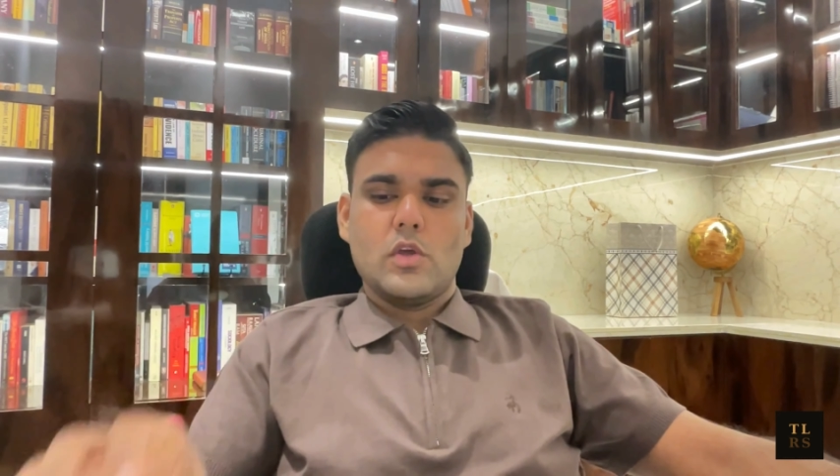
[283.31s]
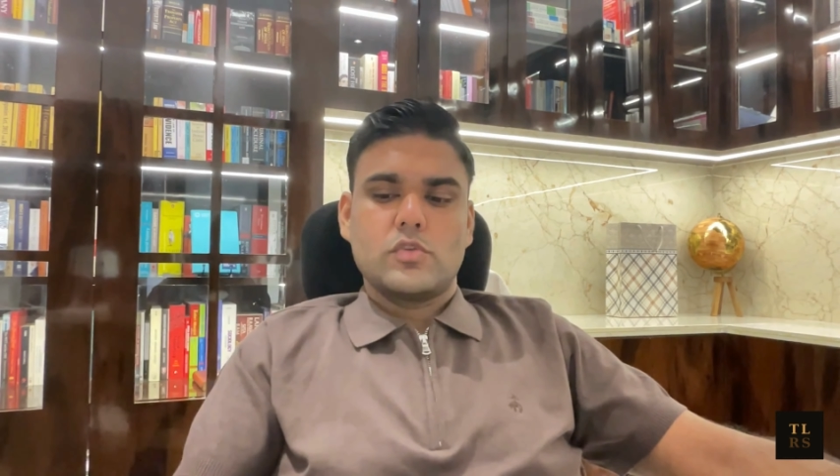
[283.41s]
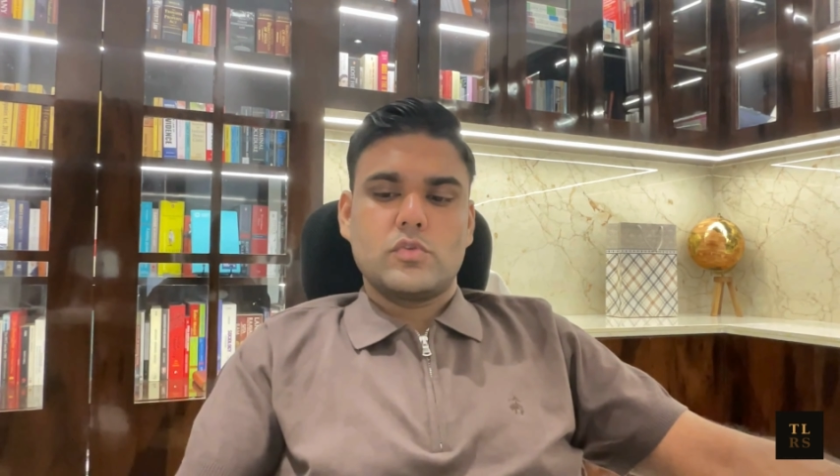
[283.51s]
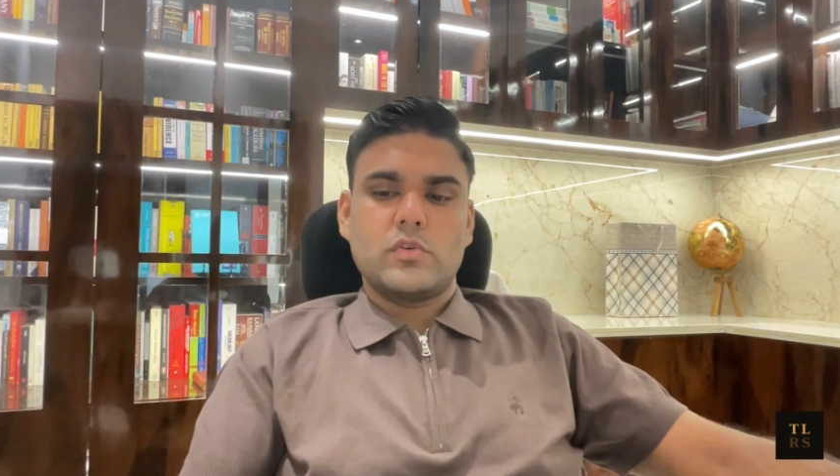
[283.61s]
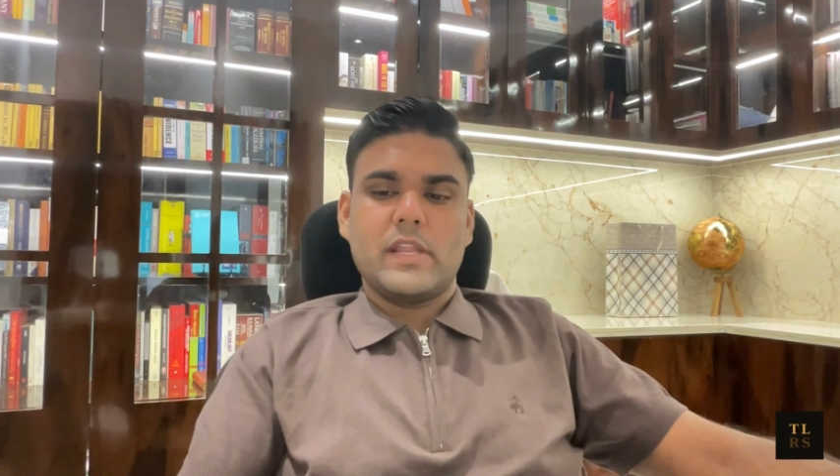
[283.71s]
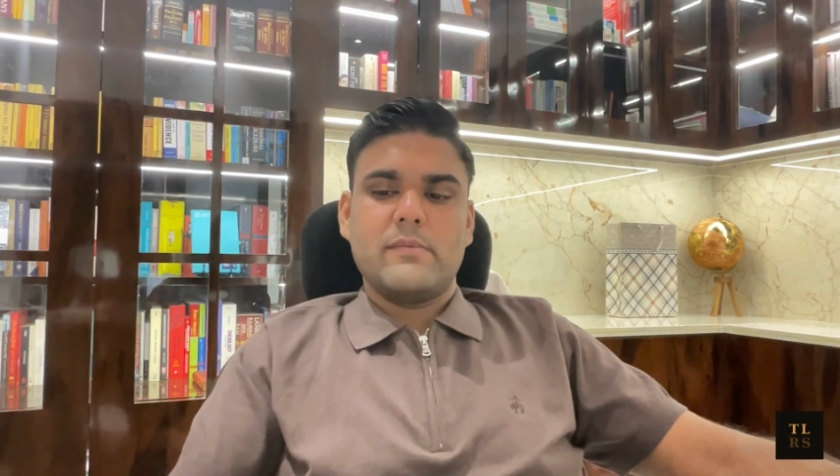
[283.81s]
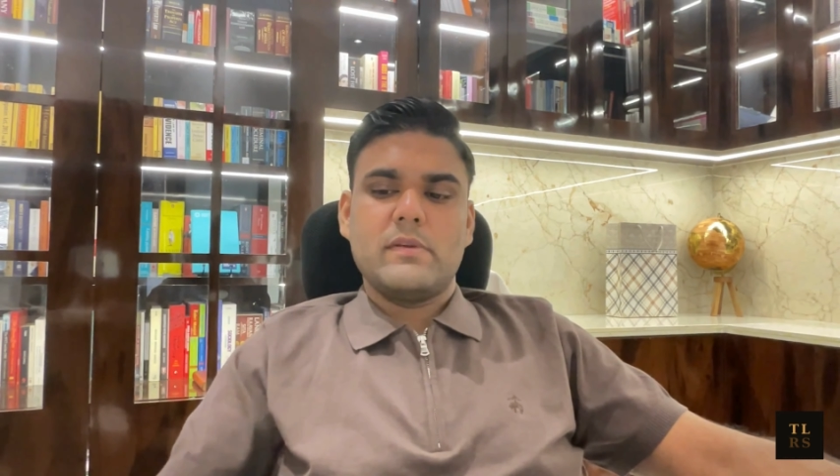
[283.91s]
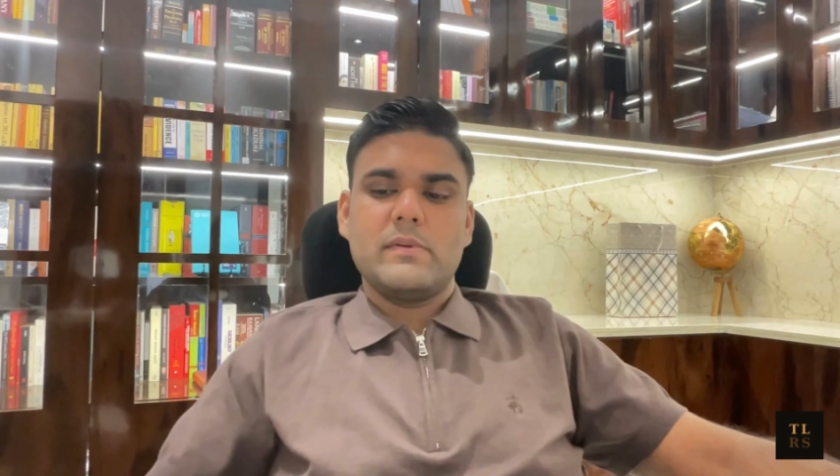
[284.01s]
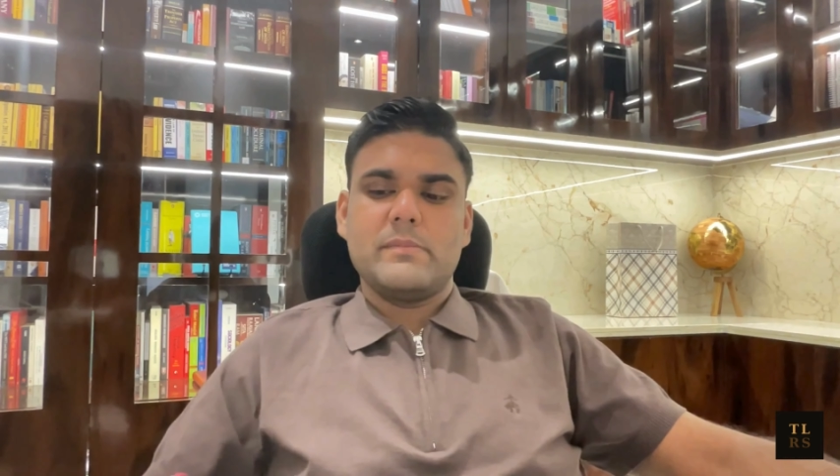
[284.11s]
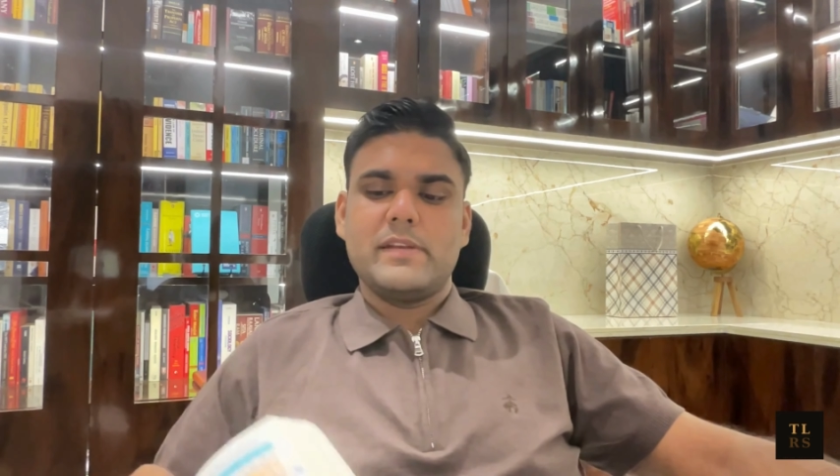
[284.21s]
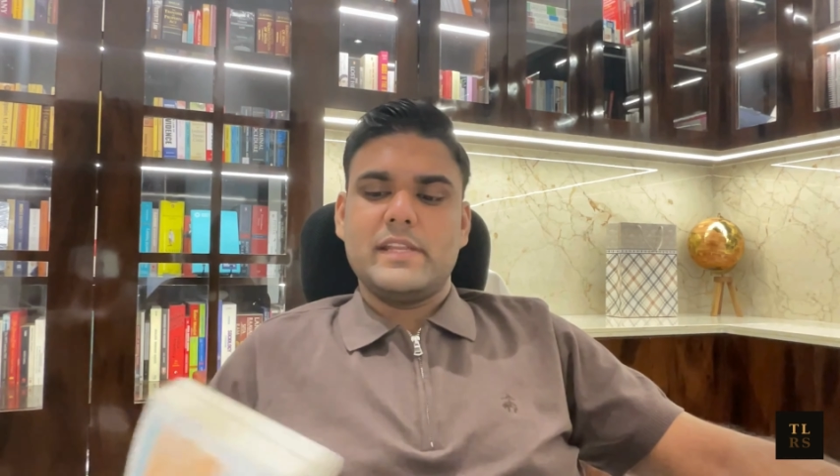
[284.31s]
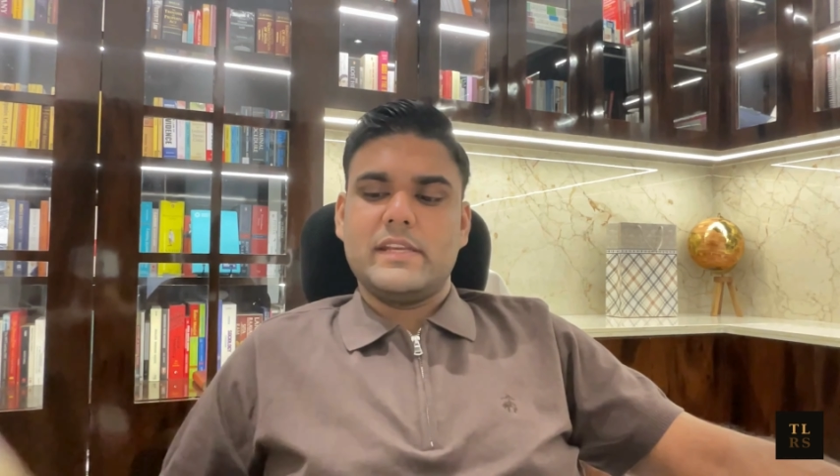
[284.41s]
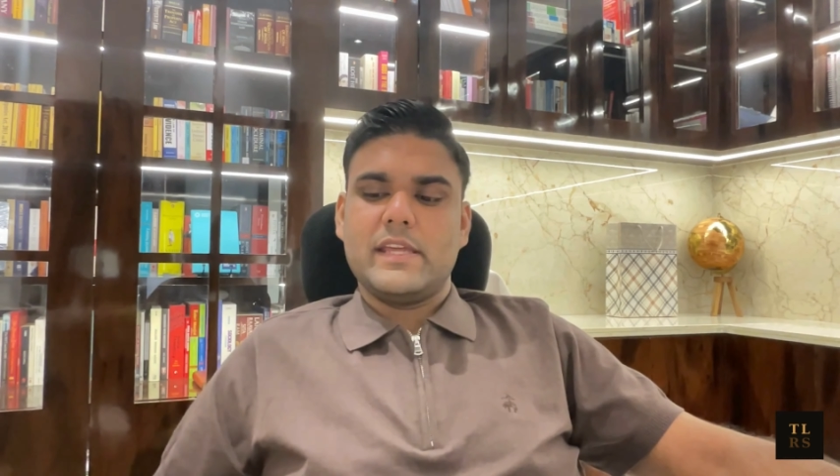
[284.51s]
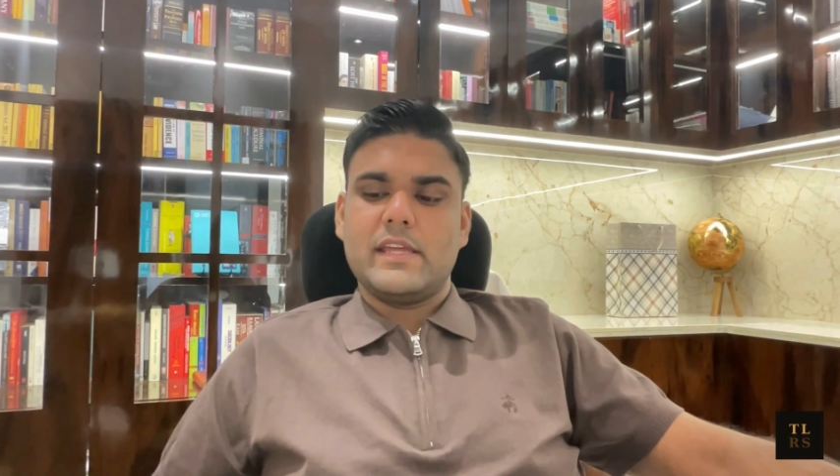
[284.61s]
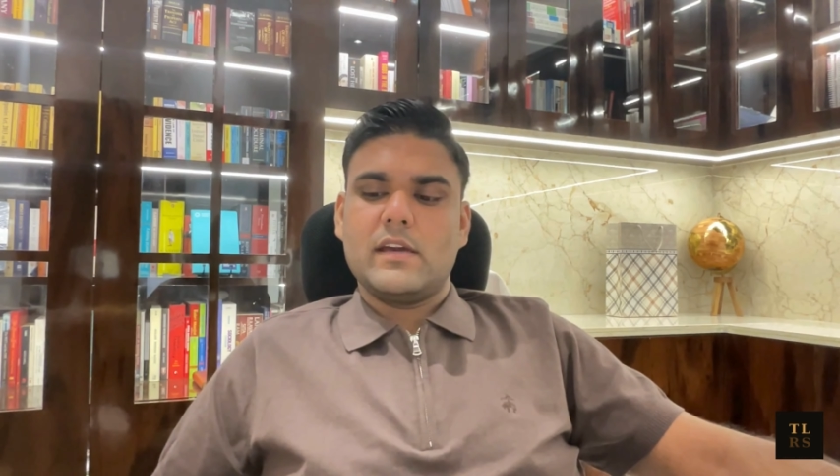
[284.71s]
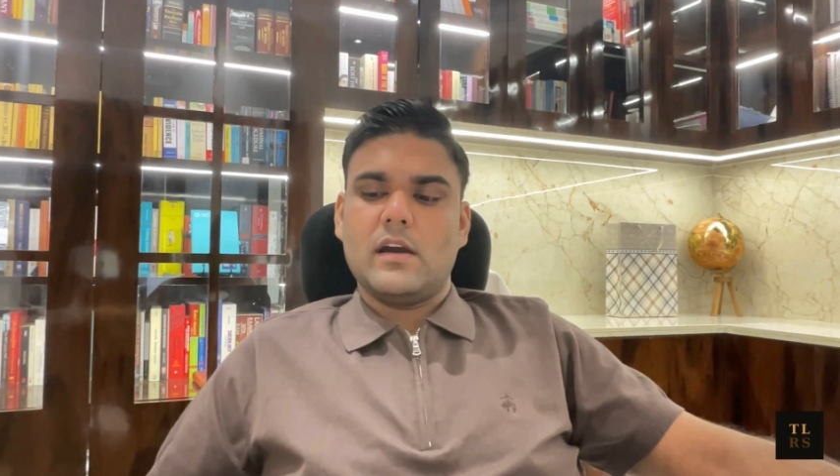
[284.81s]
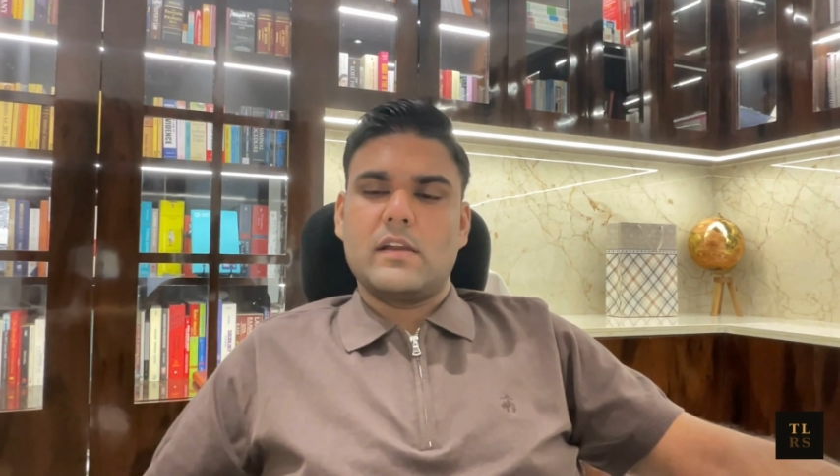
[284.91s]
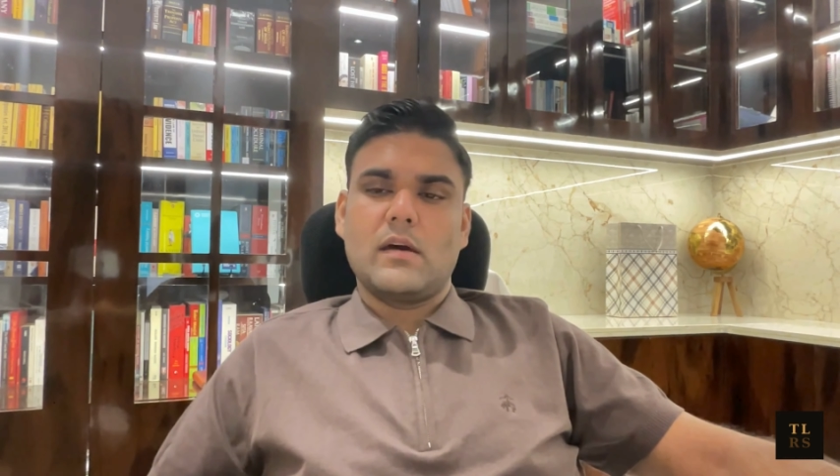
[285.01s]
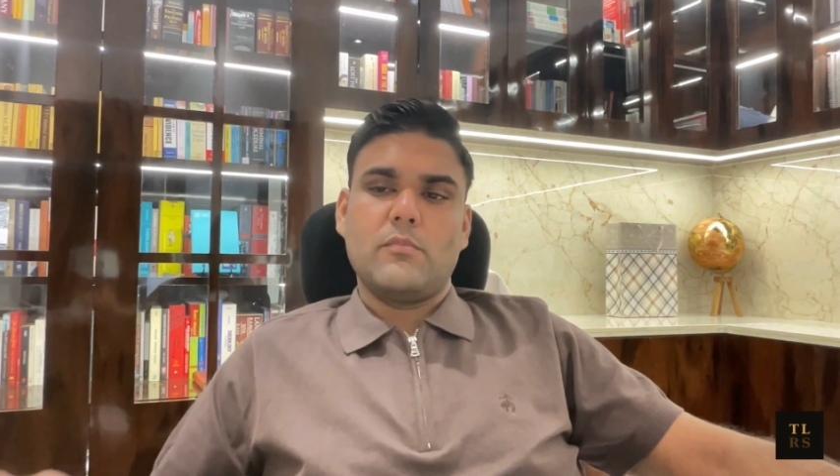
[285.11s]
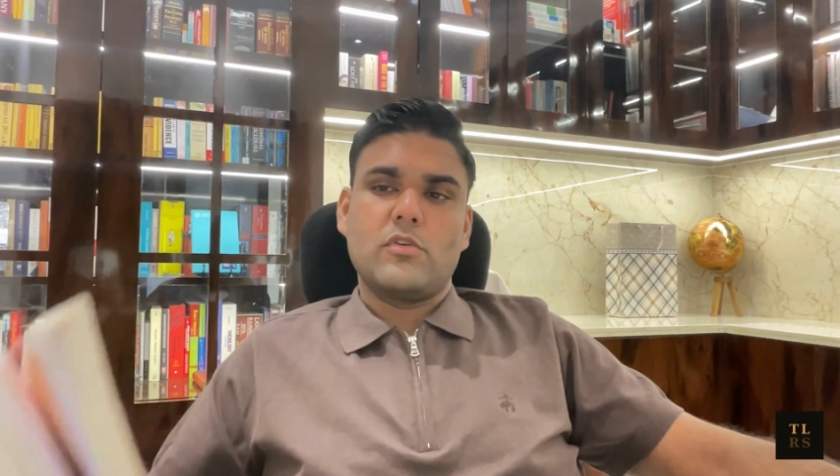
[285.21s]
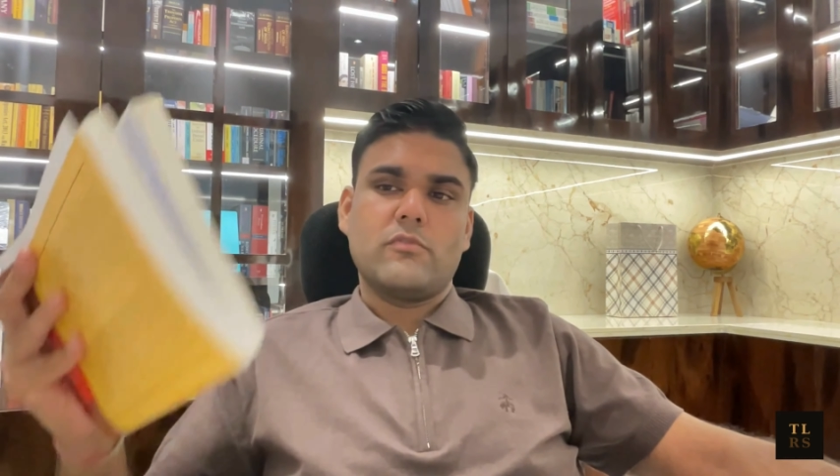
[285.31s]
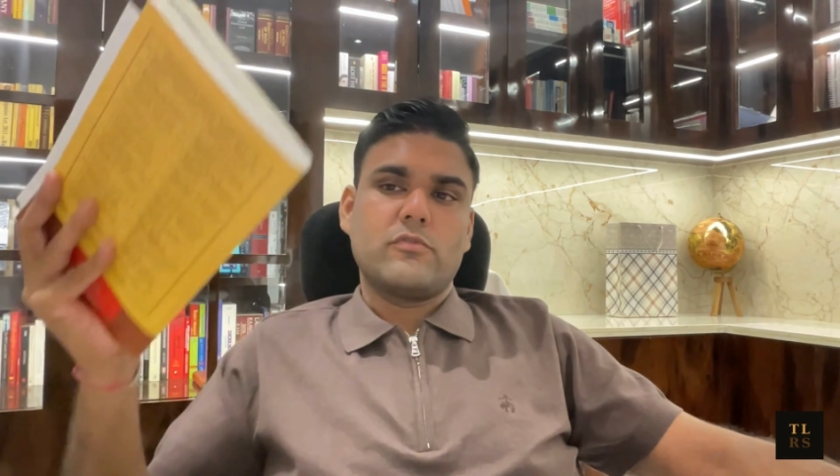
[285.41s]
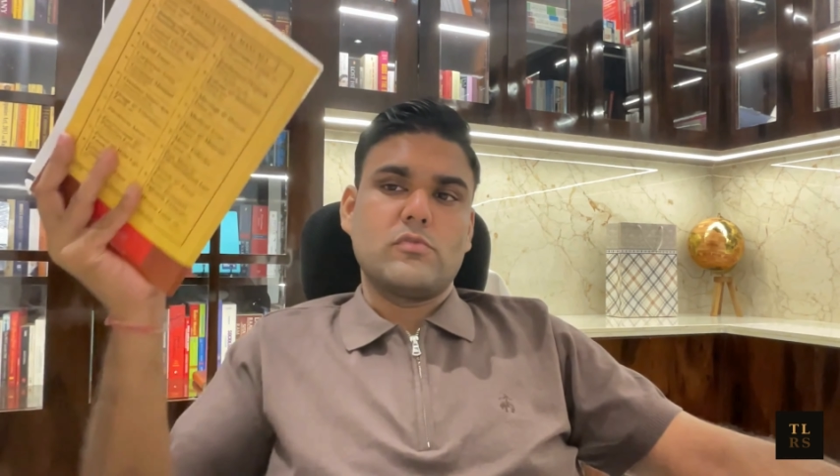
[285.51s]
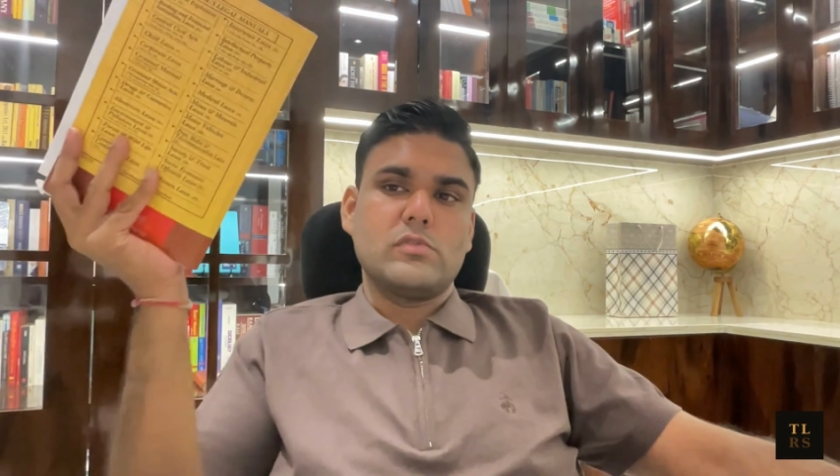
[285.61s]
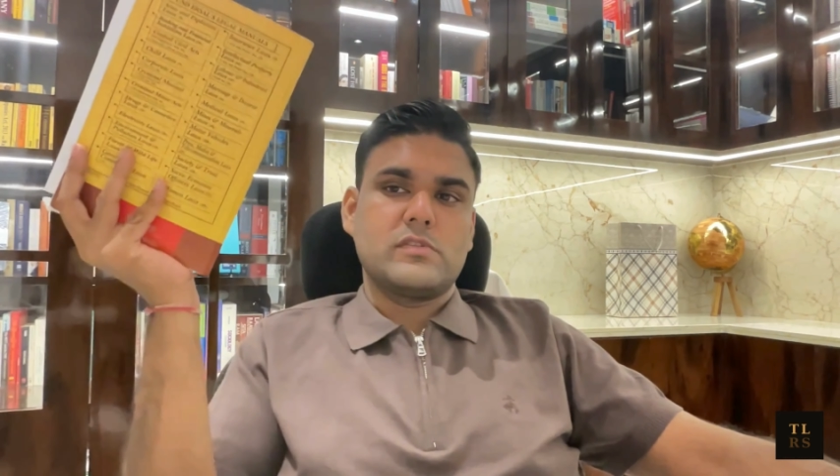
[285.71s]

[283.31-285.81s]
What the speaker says: So today we will be reading a number of rules